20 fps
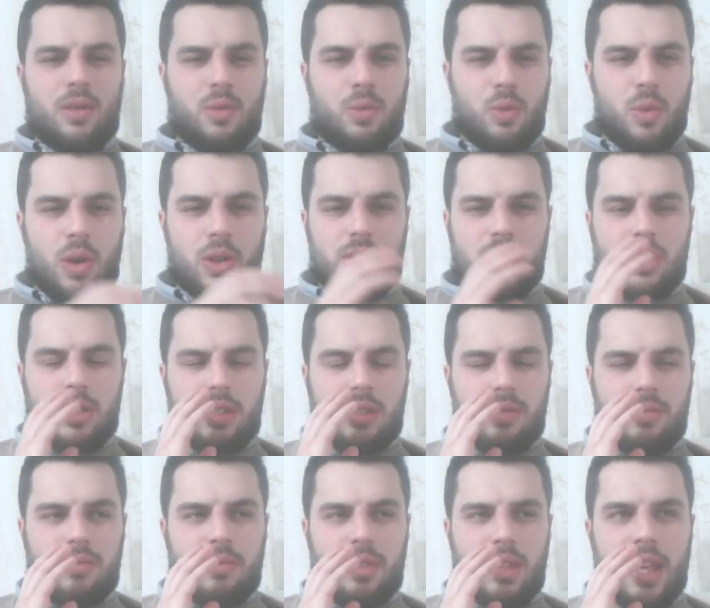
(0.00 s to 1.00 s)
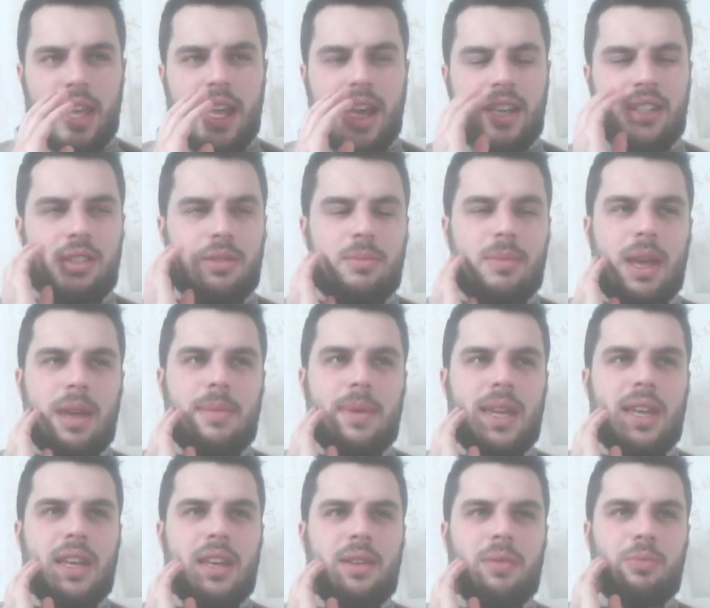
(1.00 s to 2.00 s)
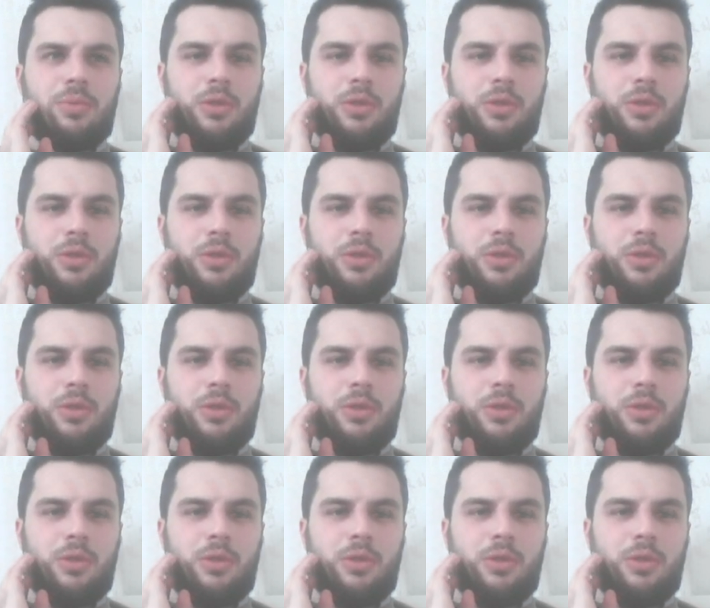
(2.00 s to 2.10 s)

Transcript: whilst he hasn't maybe